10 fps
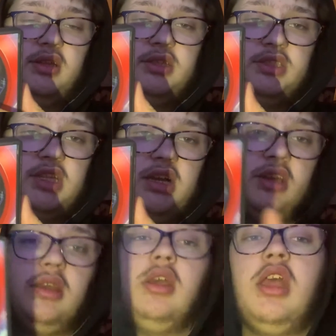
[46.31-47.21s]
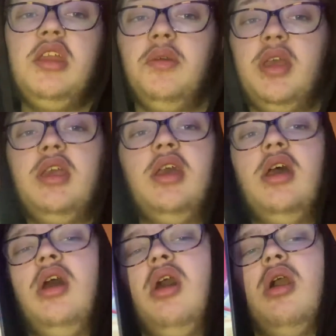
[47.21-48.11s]
son. Anyway,
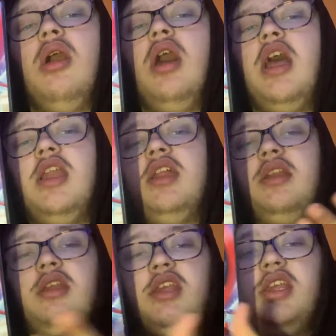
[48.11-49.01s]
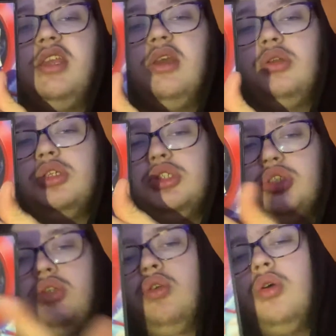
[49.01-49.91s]
and then he goes to
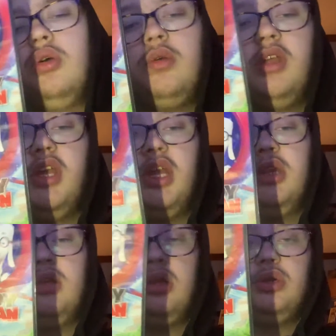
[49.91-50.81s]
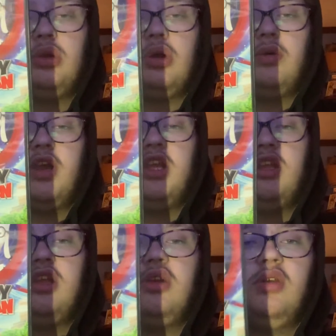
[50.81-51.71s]
school, and the girl right
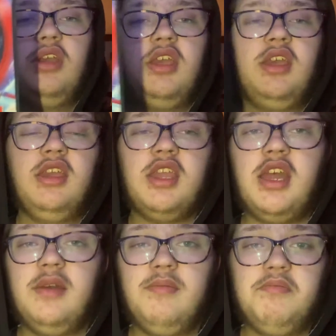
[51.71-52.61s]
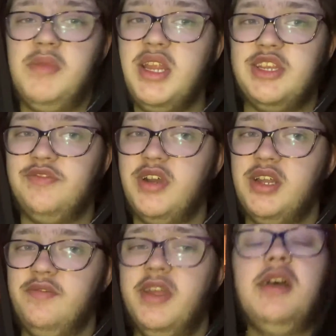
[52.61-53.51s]
here kind of makes fun
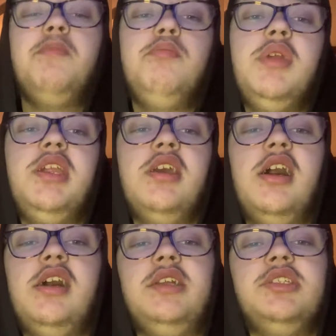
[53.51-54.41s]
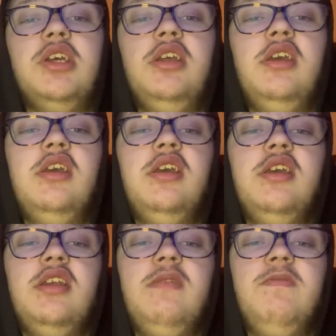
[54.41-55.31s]
of him because
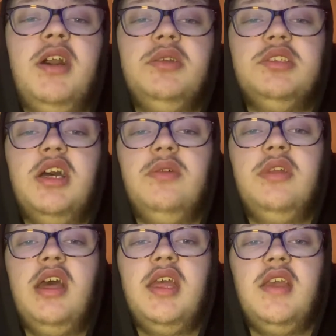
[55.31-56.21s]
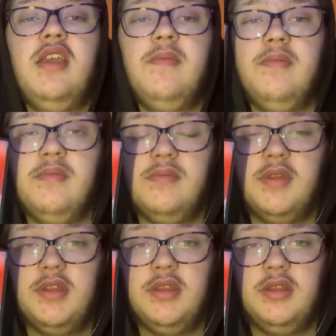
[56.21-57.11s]
he finds out that him
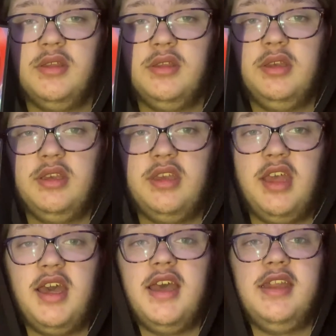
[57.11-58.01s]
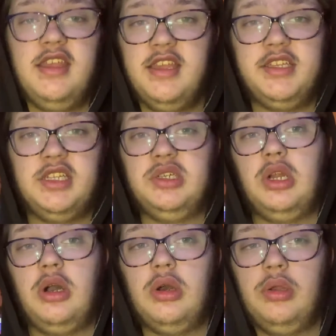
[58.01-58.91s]
dad is a
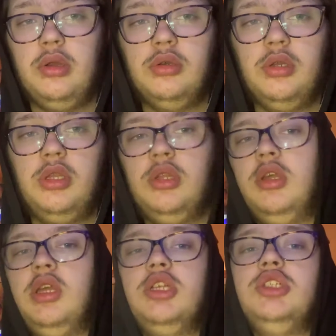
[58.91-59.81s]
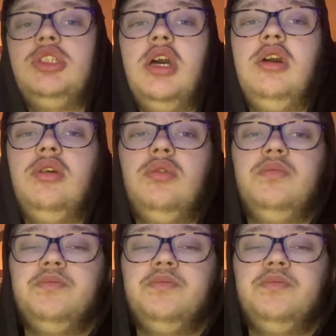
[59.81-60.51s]
god. So,